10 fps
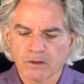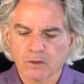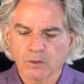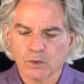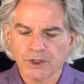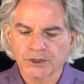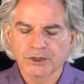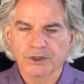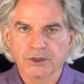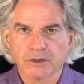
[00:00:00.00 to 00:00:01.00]

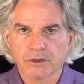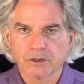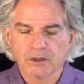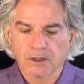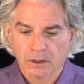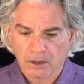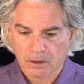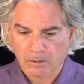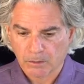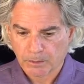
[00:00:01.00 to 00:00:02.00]
which
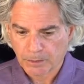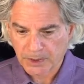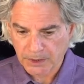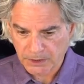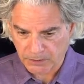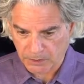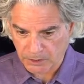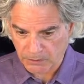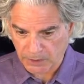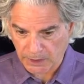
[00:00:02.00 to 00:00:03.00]
piece of the
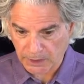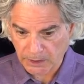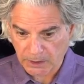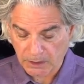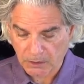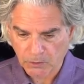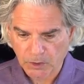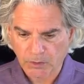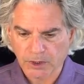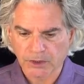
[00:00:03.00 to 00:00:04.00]
array we
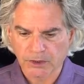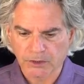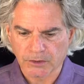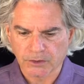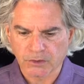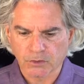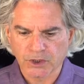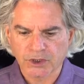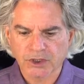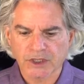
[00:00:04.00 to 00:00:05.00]
want to use,
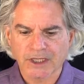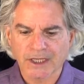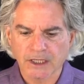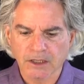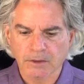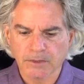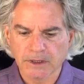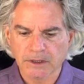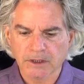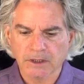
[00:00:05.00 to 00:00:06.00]
which
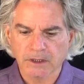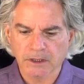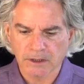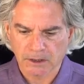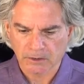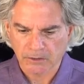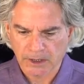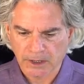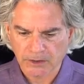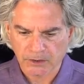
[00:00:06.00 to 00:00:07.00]
element in the
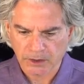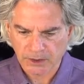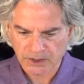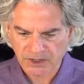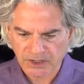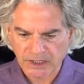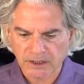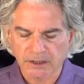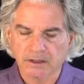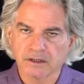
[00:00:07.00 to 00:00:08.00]
array. So each
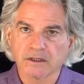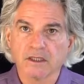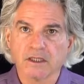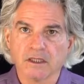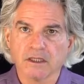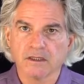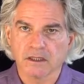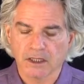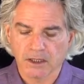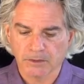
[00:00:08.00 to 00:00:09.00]
sentence is
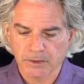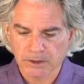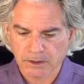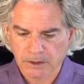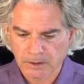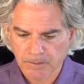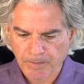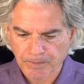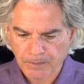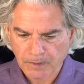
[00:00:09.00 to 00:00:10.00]
an element.
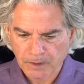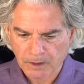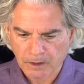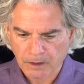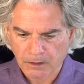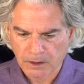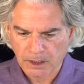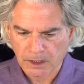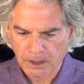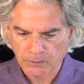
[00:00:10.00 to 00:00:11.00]
All
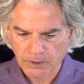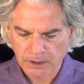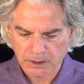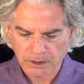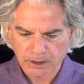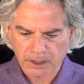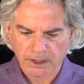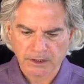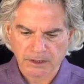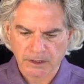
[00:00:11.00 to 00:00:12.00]
right, and we need the
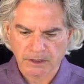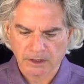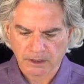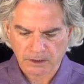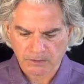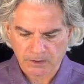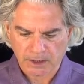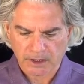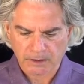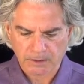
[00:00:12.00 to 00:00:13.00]
text index for
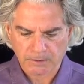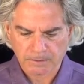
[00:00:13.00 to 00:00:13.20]
that.